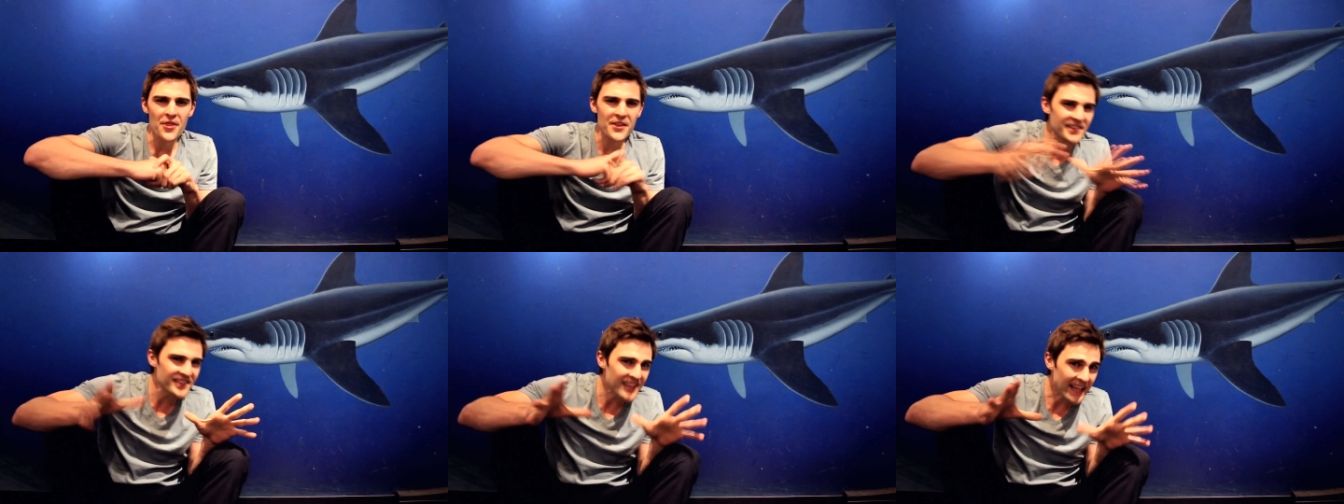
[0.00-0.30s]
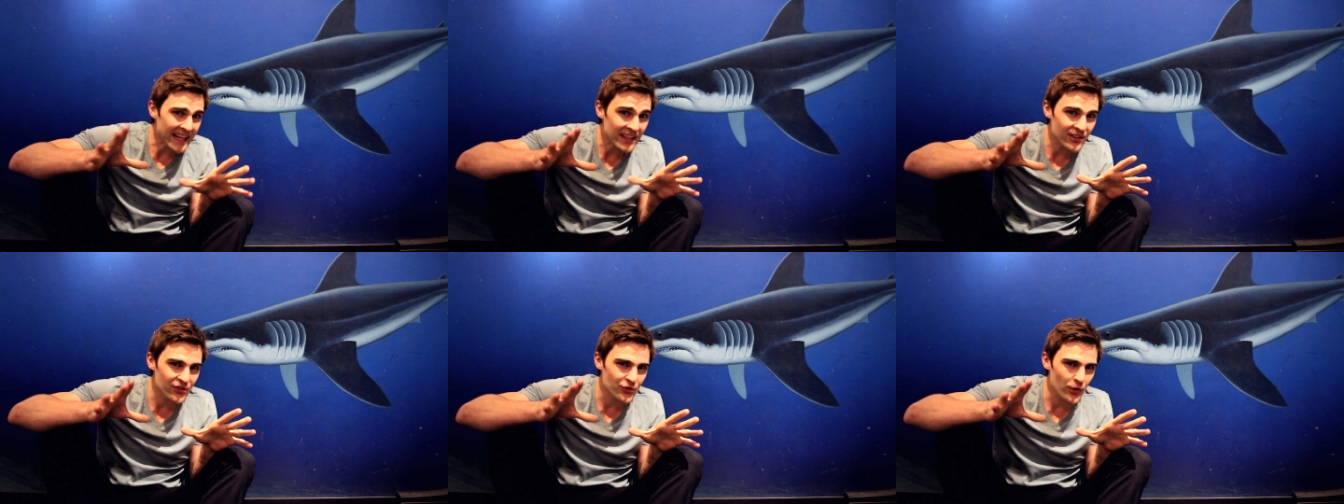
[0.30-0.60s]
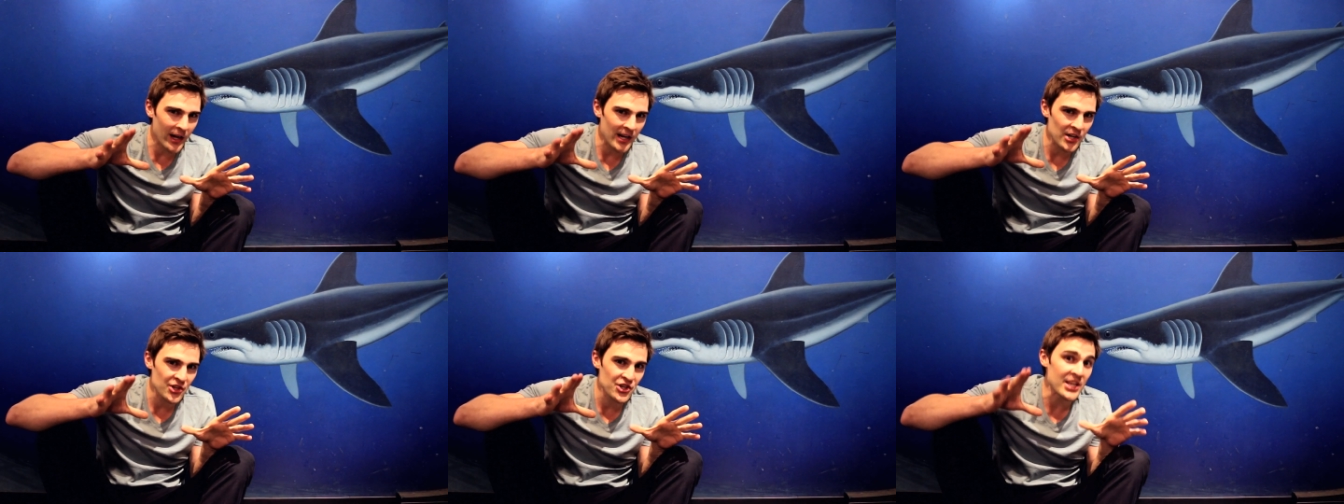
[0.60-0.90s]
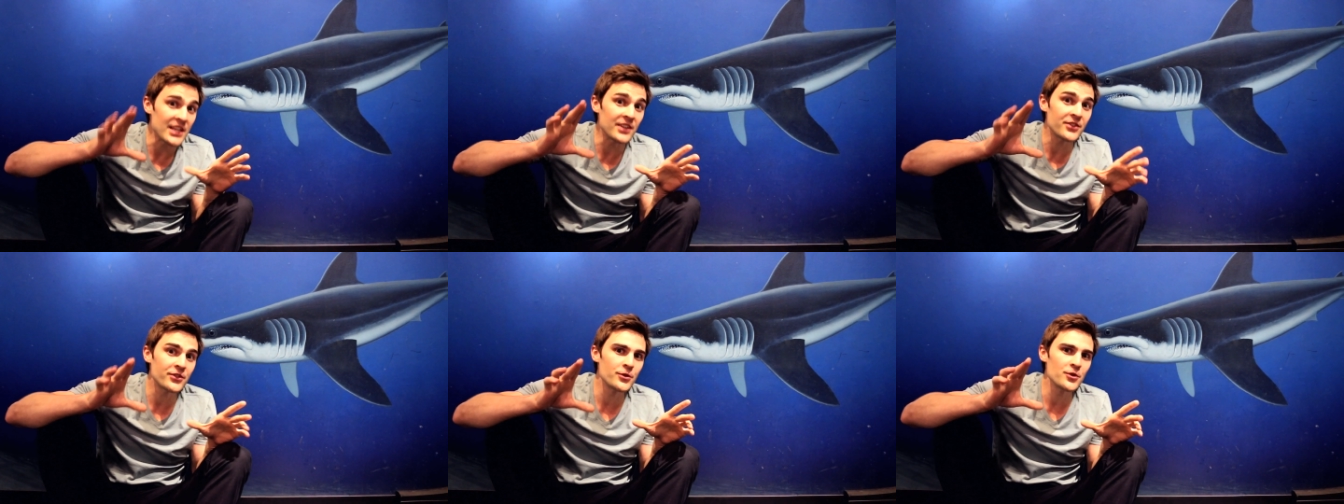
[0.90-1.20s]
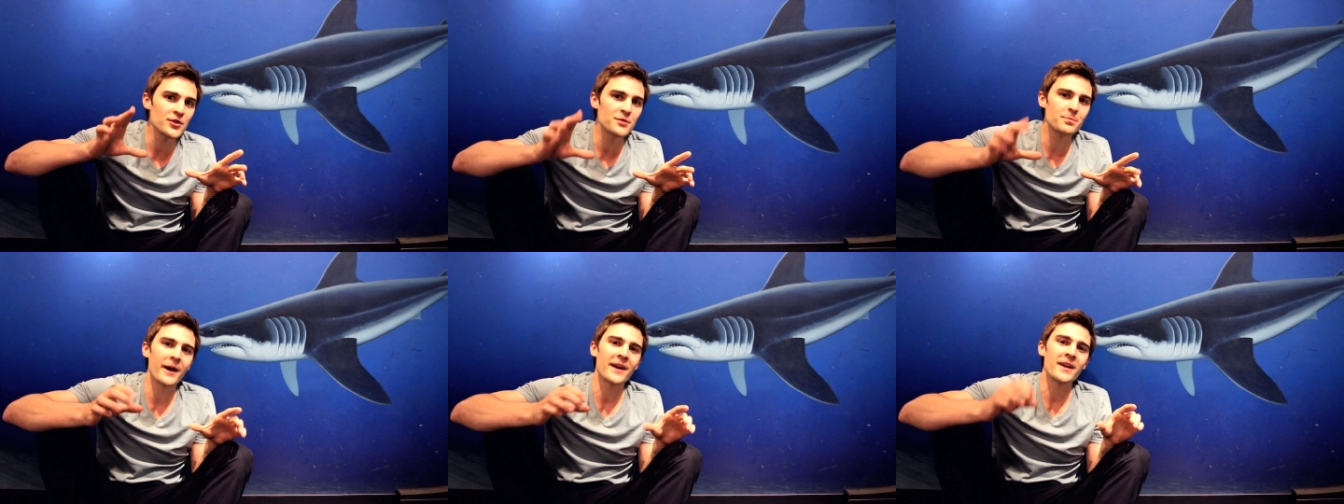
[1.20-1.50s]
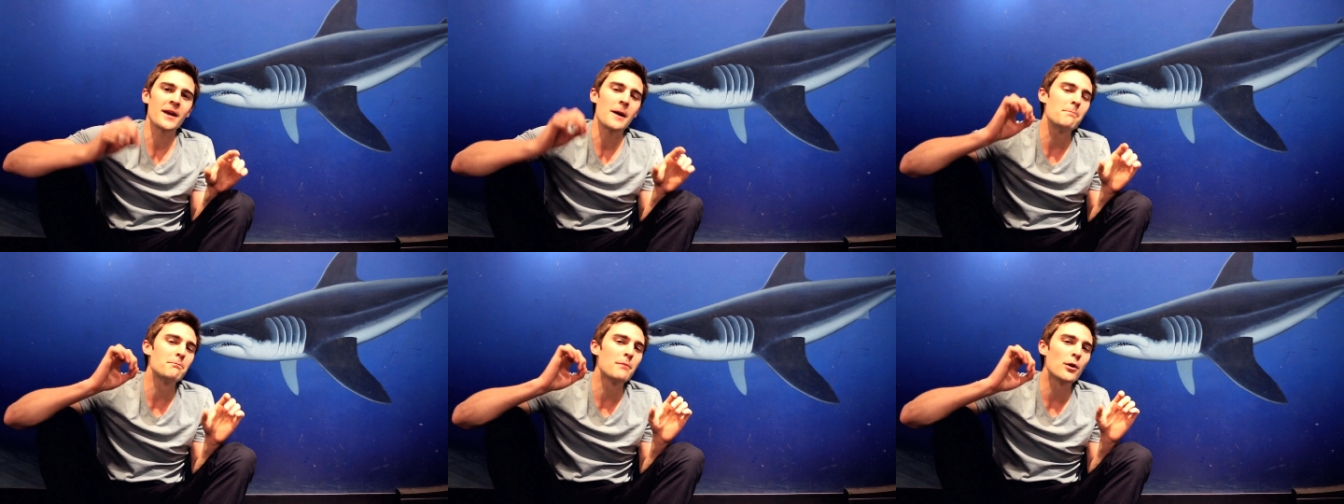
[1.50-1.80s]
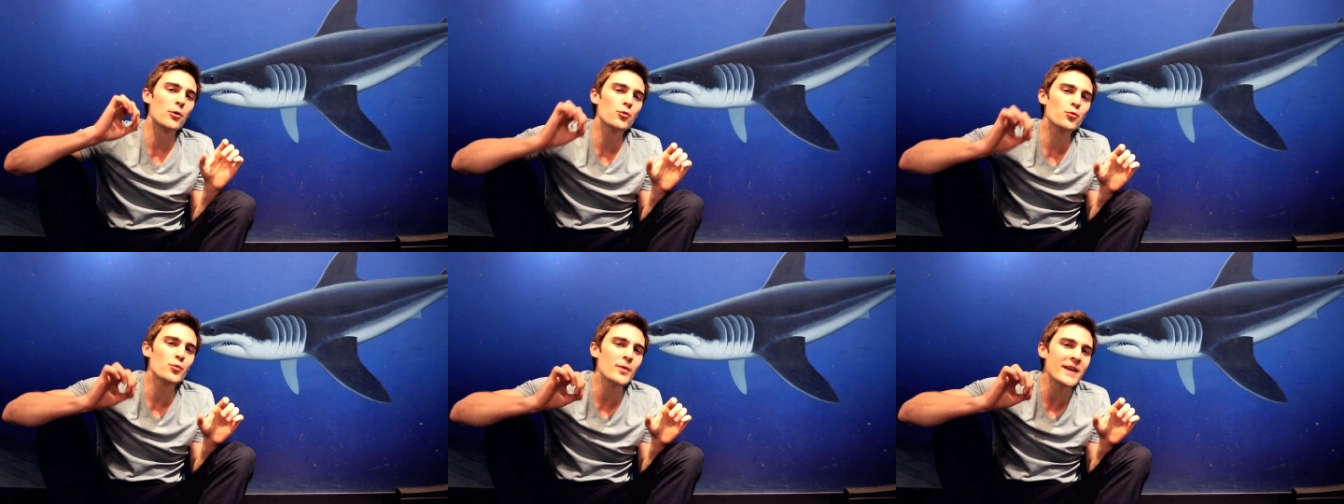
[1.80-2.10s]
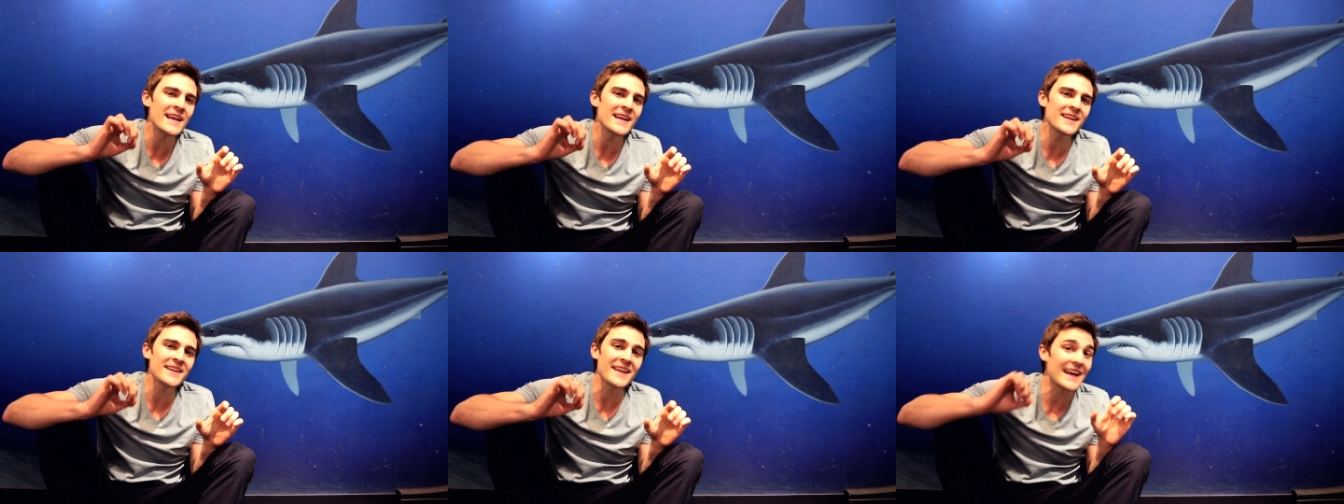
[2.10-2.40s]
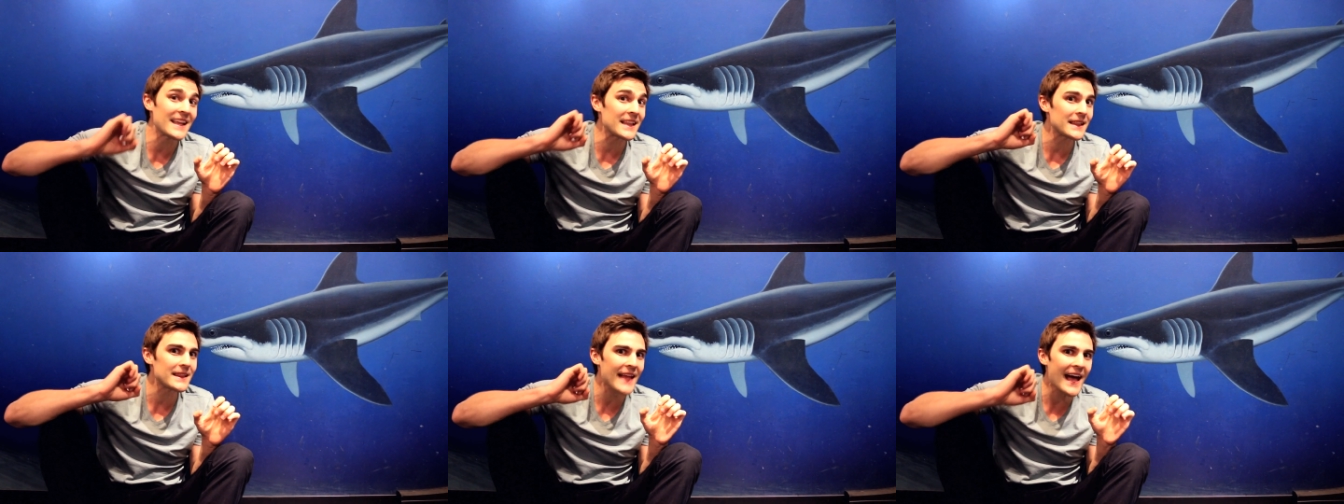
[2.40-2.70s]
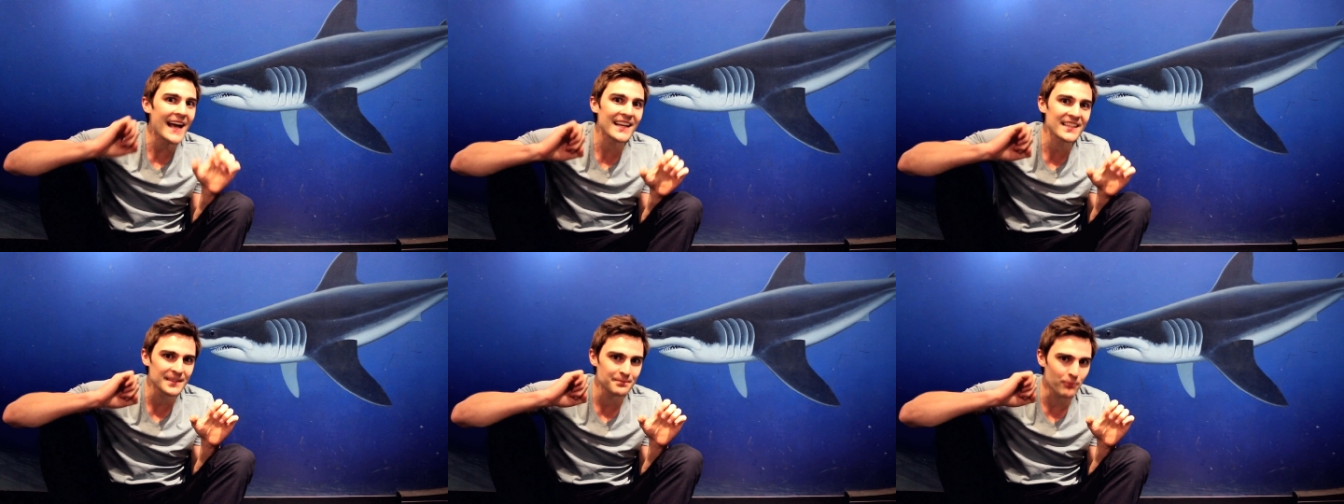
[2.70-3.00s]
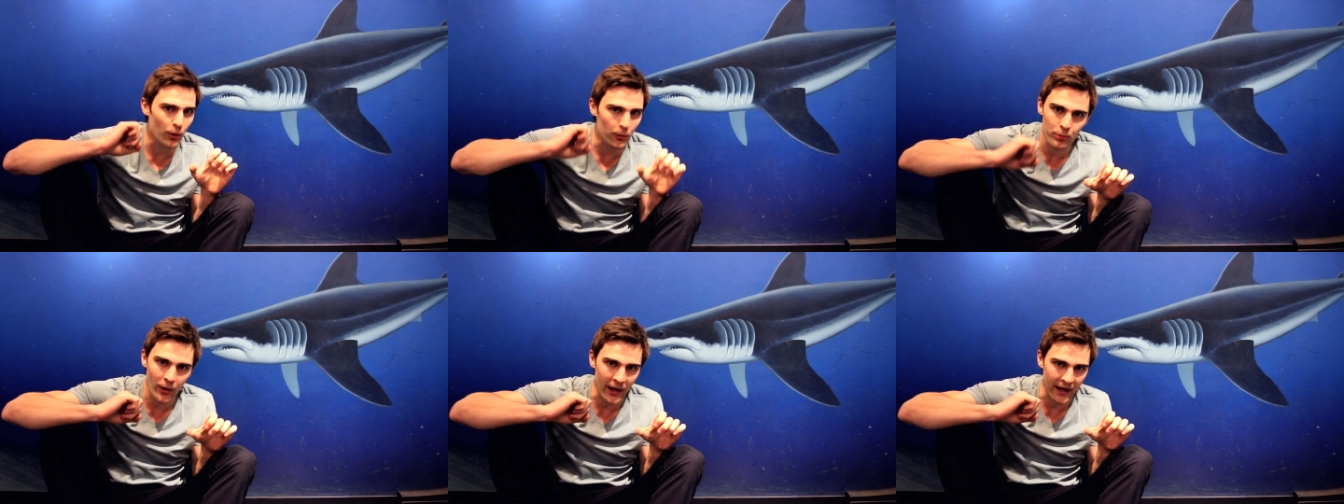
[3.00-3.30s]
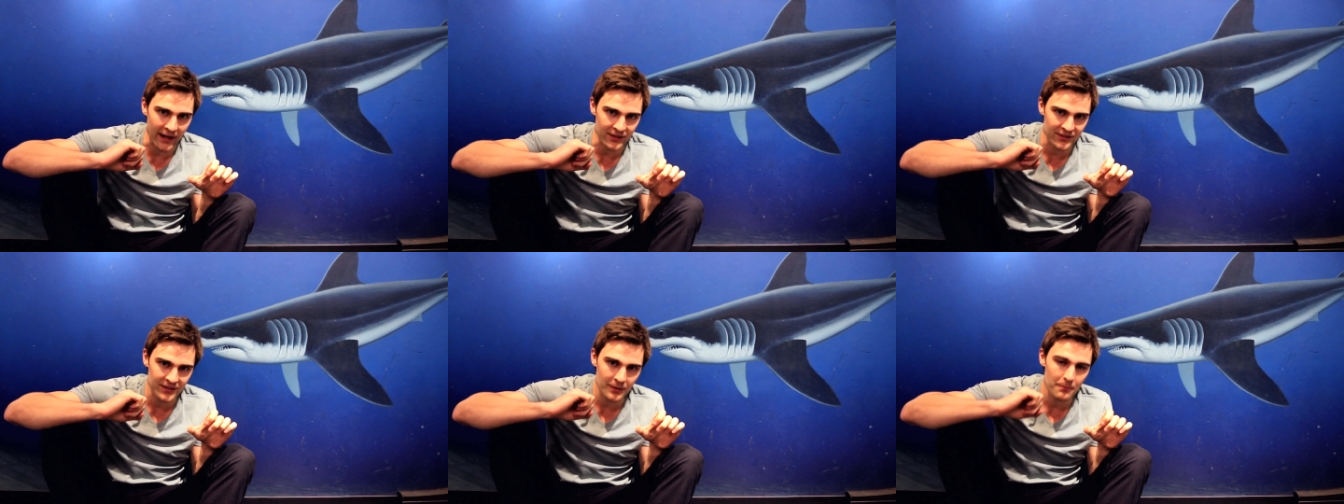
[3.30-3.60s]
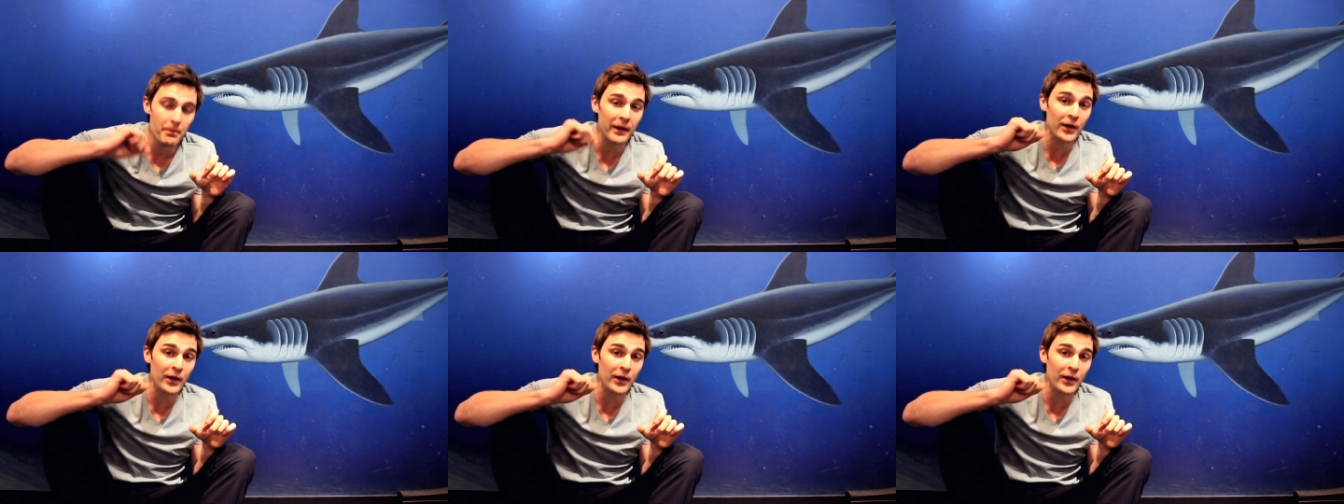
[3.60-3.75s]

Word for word: The second strategy is used by marine elasmobranchs,